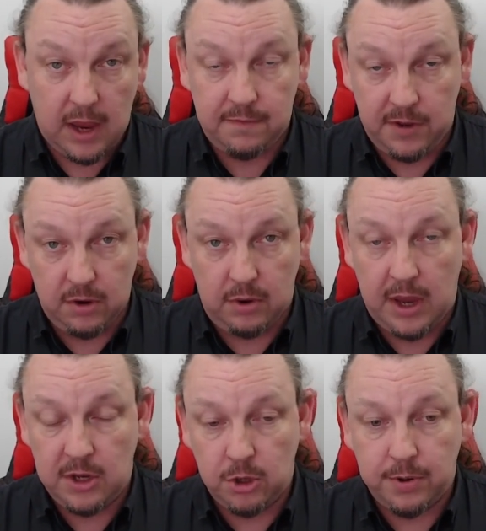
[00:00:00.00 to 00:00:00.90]
and for you,
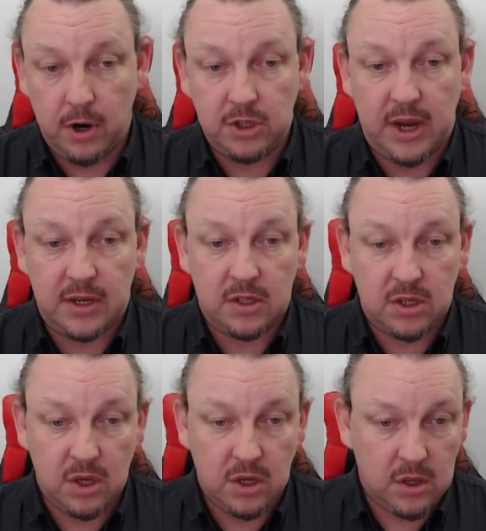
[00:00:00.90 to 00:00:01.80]
in your project,